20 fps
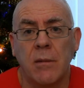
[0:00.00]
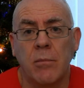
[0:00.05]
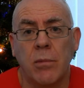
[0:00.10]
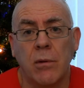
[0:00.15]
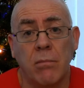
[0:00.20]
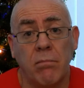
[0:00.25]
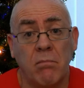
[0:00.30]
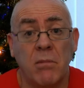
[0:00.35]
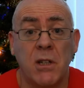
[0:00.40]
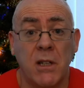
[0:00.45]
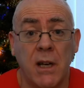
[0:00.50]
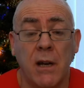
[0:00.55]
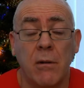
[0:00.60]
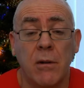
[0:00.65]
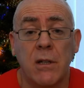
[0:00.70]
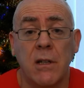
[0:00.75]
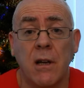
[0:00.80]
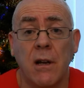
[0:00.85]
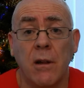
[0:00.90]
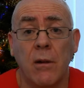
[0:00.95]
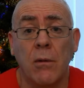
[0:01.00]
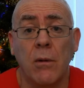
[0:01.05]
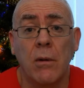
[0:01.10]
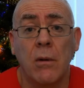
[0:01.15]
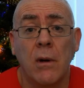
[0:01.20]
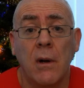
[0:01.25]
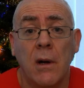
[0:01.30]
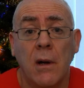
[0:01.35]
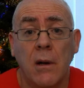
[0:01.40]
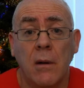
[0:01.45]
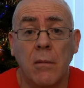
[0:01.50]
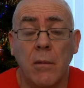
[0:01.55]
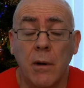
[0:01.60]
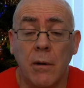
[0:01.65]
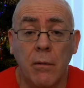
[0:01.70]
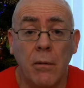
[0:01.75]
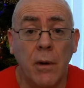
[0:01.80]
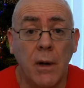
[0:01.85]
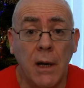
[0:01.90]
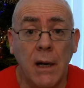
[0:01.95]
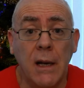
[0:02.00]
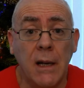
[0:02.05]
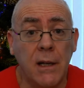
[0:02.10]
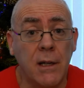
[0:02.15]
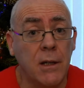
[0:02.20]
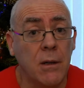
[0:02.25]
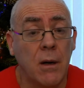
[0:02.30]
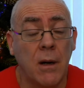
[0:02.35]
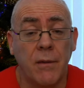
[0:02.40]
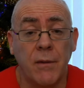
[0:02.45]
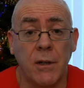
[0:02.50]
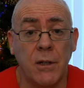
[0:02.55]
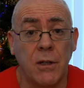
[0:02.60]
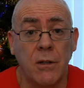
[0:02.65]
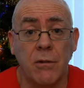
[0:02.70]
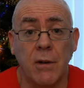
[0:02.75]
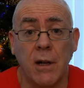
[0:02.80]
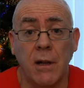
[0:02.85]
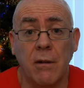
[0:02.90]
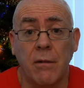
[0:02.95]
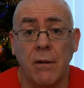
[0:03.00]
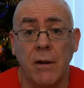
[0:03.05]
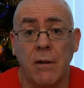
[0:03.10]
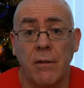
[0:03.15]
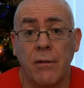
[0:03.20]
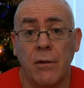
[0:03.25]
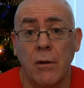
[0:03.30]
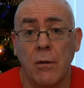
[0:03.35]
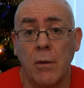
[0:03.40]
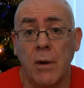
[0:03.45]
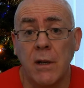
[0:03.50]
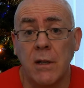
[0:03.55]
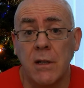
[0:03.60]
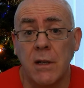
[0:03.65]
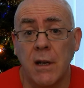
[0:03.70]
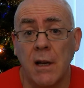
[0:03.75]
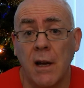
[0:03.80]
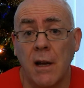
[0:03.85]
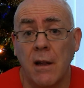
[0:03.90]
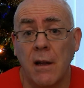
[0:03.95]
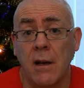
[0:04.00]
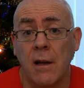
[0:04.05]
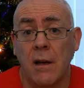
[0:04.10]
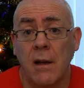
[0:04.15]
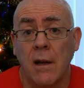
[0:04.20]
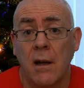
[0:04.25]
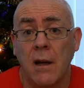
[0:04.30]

But seriously though, we really do have to string 3 or 4 wins together.